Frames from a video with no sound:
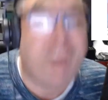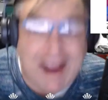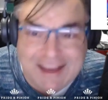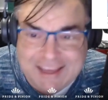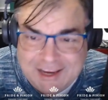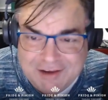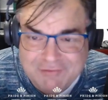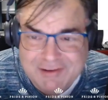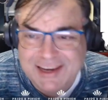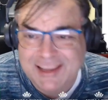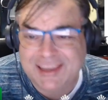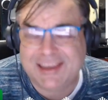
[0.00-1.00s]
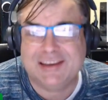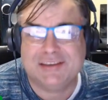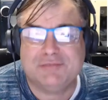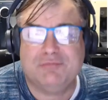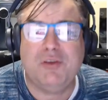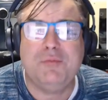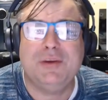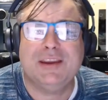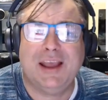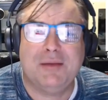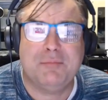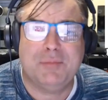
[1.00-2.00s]
fucking ridiculous. Roman
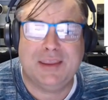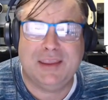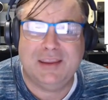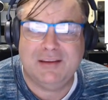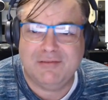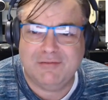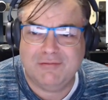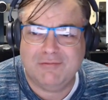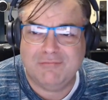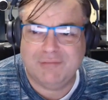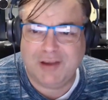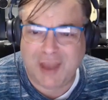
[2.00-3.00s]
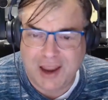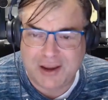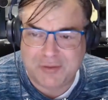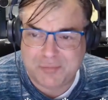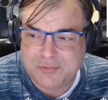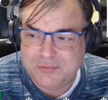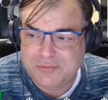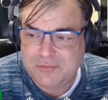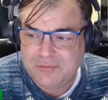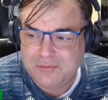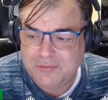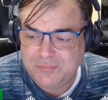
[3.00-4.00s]
can't be liable.
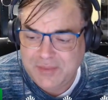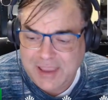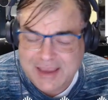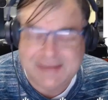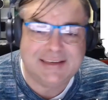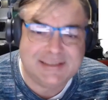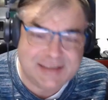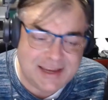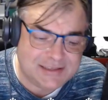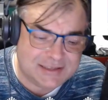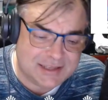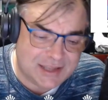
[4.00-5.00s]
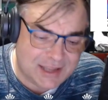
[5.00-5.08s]
As he says